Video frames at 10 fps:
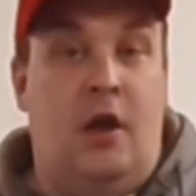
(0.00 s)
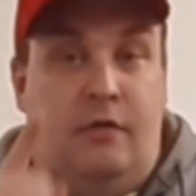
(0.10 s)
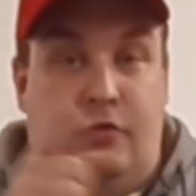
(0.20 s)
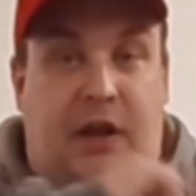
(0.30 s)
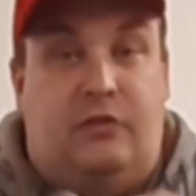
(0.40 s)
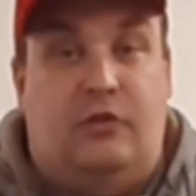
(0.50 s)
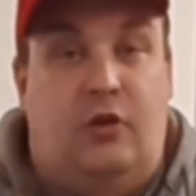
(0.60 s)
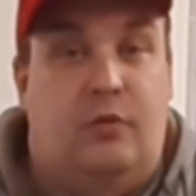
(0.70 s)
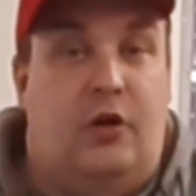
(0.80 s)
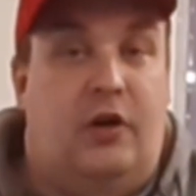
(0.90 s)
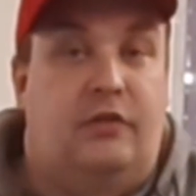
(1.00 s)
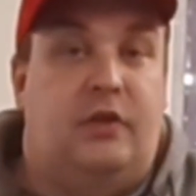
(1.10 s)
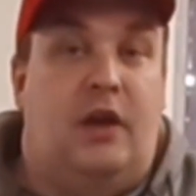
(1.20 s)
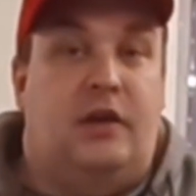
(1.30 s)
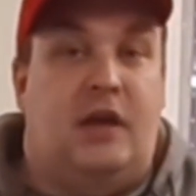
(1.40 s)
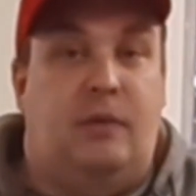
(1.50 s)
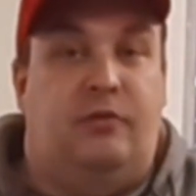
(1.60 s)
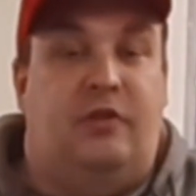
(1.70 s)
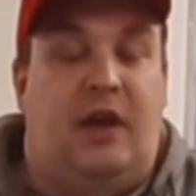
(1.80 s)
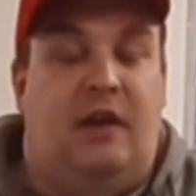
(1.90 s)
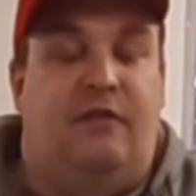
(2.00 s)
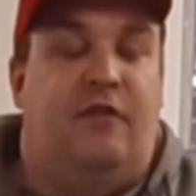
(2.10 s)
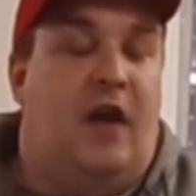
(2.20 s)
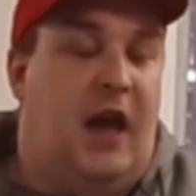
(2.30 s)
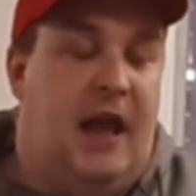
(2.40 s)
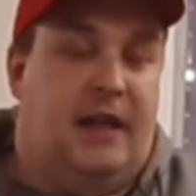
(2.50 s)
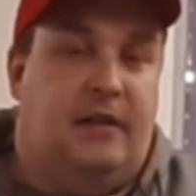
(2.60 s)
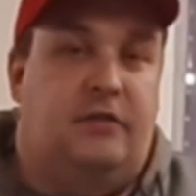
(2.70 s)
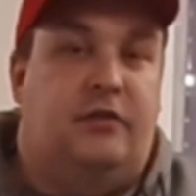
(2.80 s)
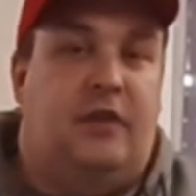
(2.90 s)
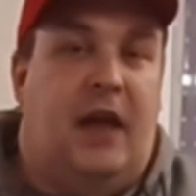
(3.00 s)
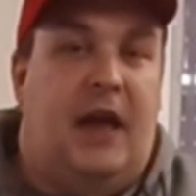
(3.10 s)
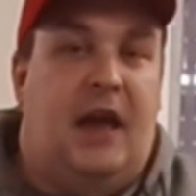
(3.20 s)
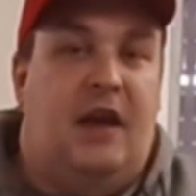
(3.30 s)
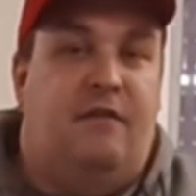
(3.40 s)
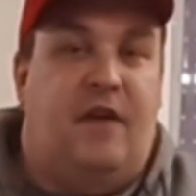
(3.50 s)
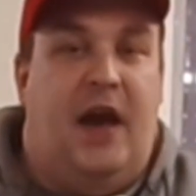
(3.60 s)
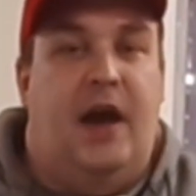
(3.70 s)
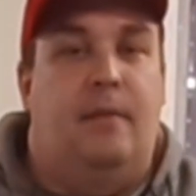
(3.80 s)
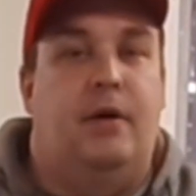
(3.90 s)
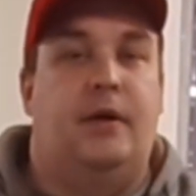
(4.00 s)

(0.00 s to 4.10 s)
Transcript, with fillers: Till next time, guys, keep safe and stay fab.